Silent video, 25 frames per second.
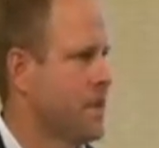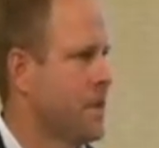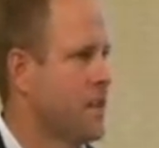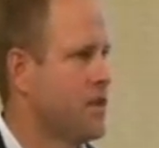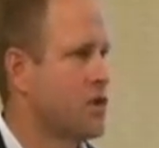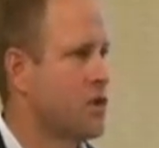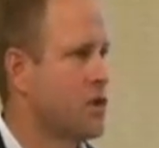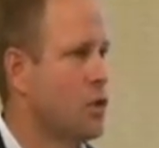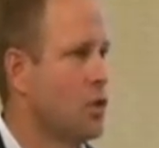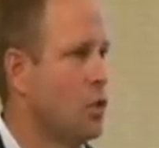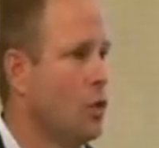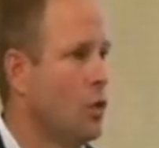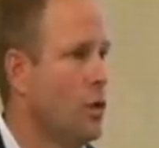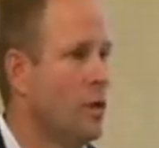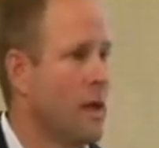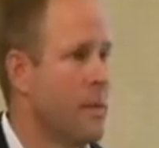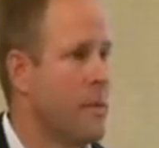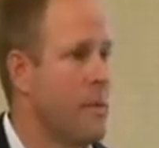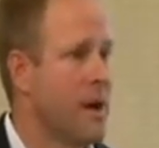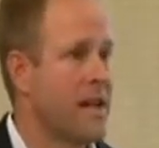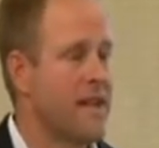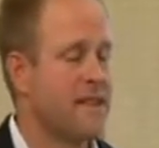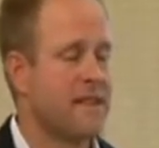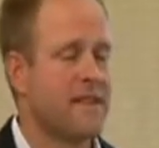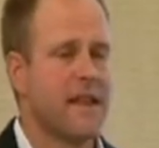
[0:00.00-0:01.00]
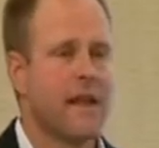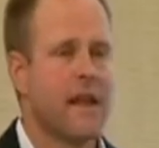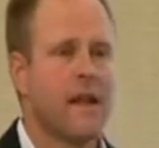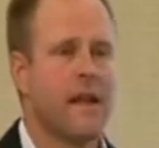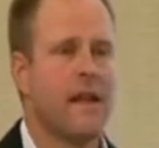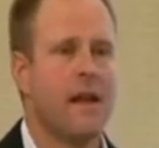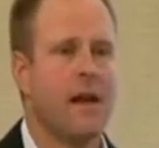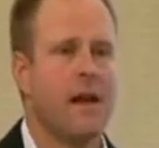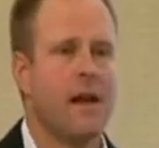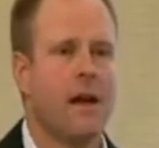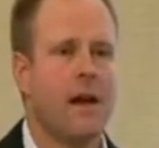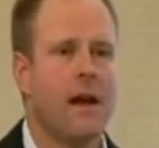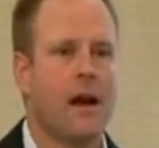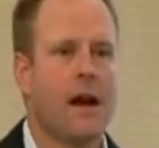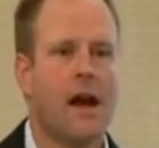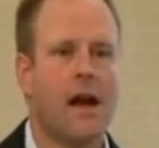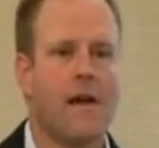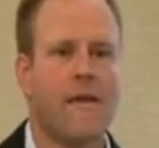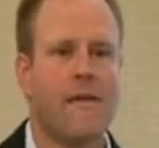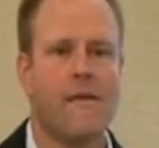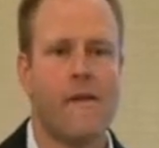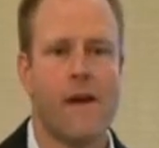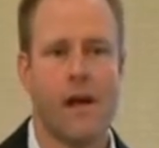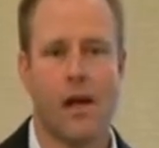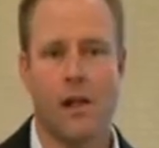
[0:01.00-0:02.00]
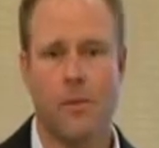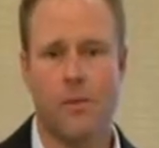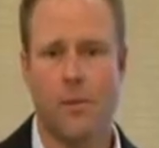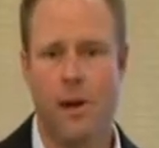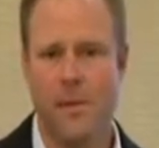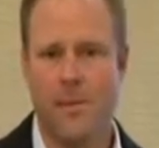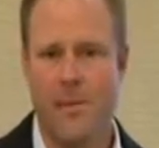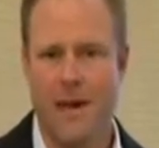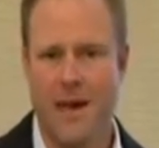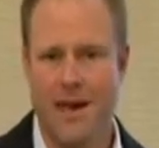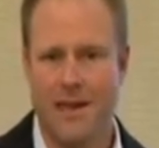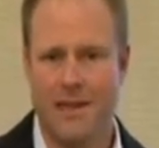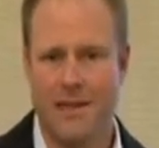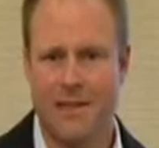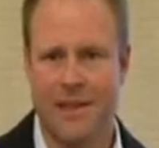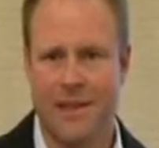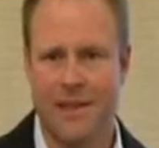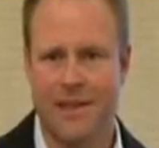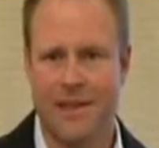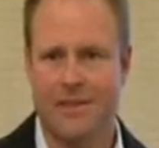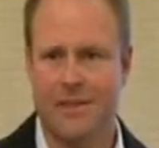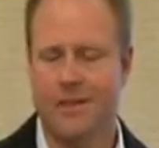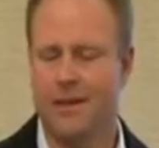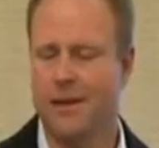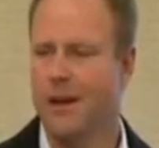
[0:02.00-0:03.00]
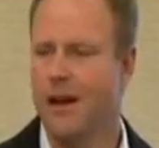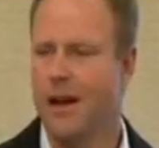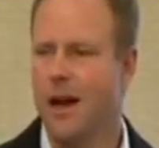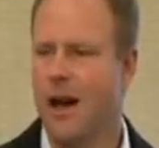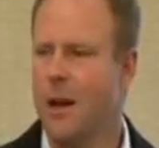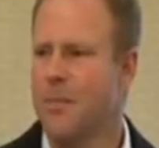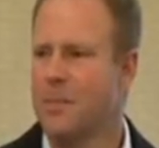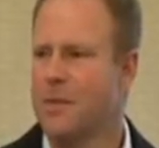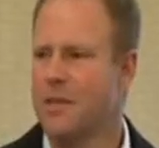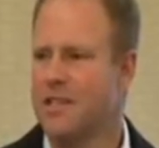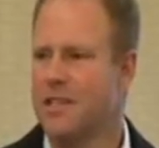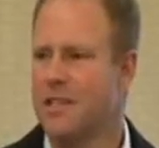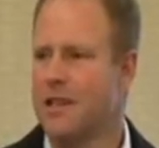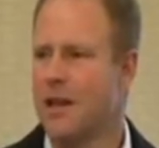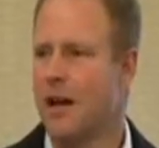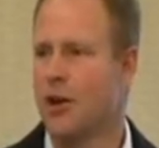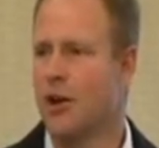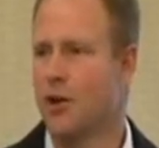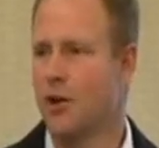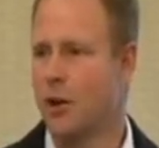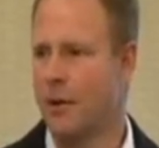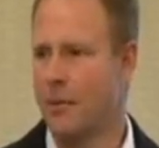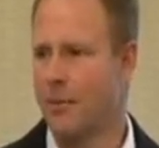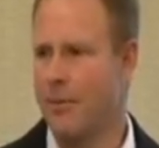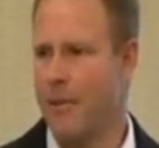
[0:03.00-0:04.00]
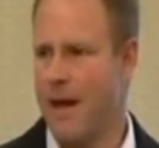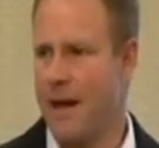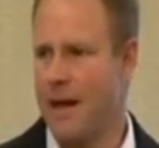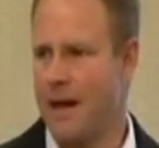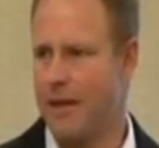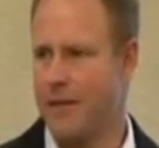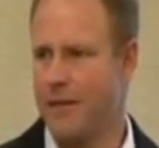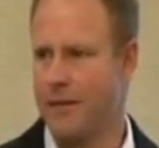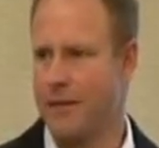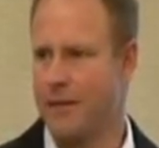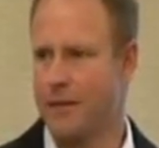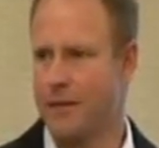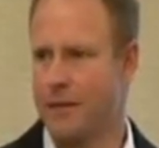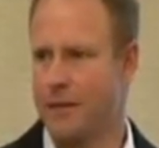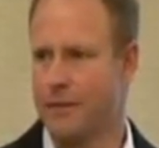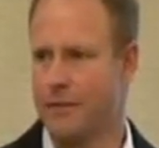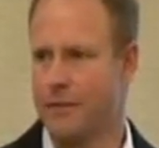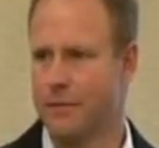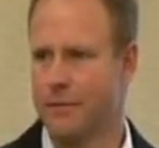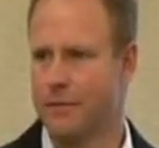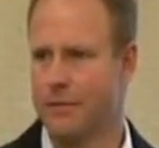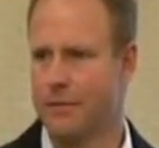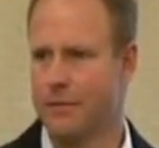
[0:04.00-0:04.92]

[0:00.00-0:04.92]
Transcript: In school, they might say, I failed my math test, I'm just not good at math.